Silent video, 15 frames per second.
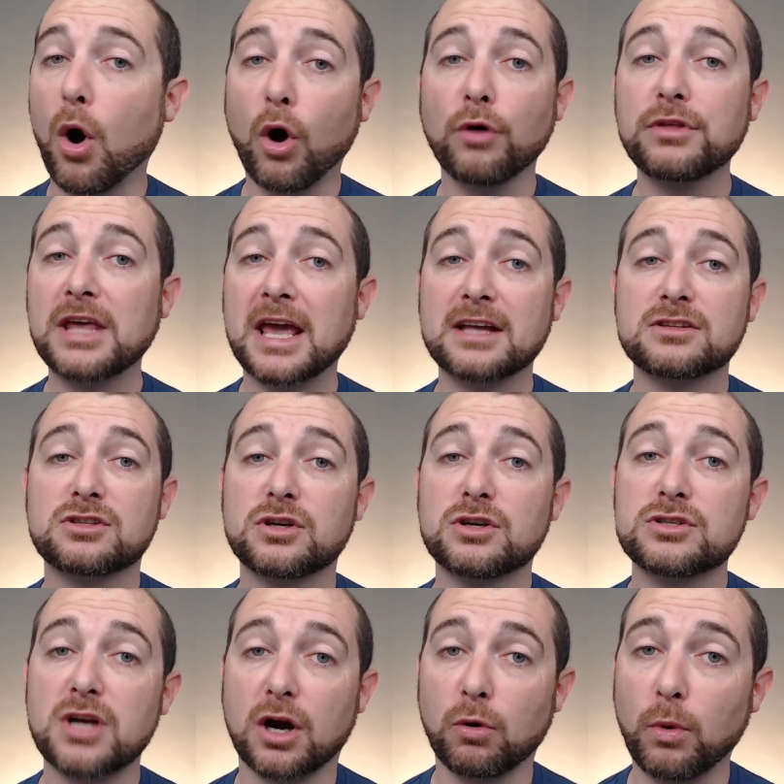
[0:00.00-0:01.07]
All the
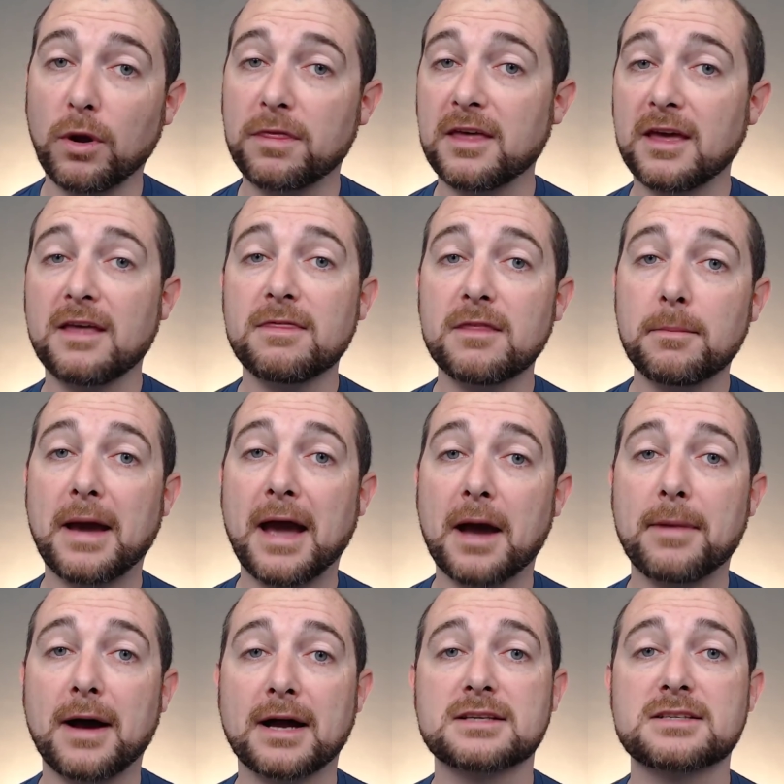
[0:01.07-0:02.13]
answers are within the
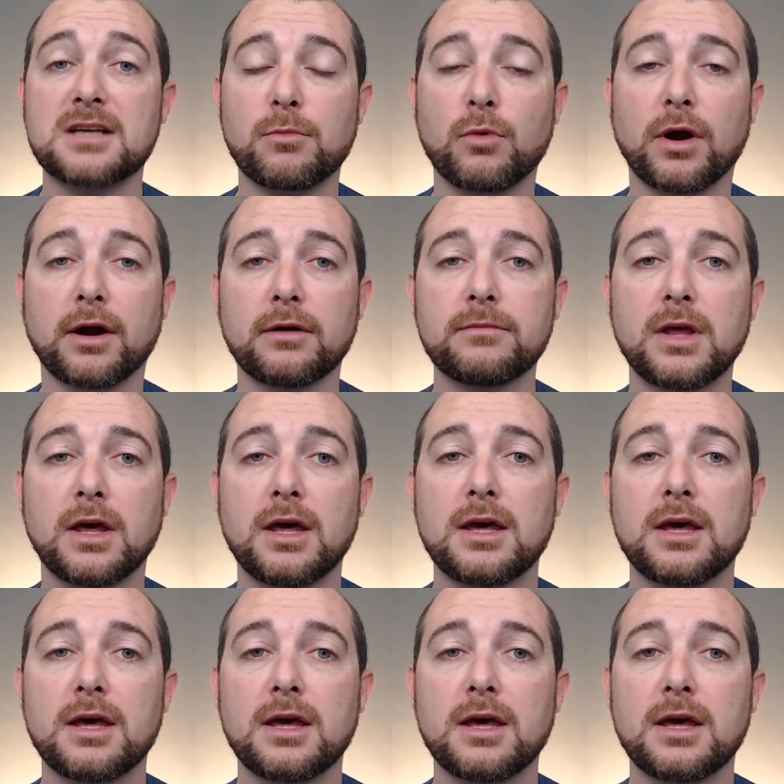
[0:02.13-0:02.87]
BABOK somewhere.